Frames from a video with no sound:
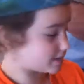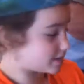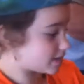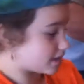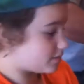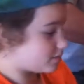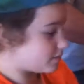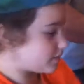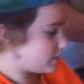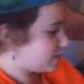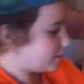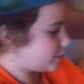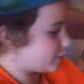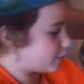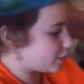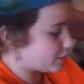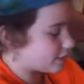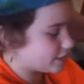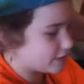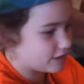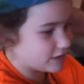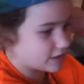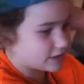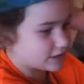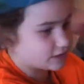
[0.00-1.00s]
some
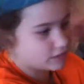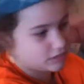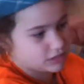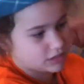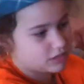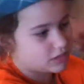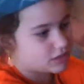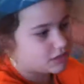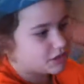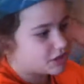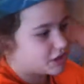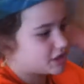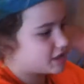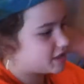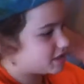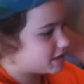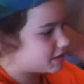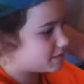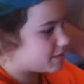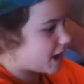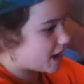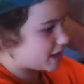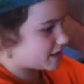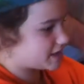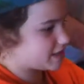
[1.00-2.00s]
where there's just
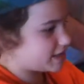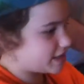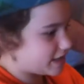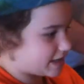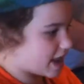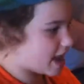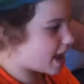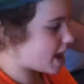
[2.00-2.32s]
matzo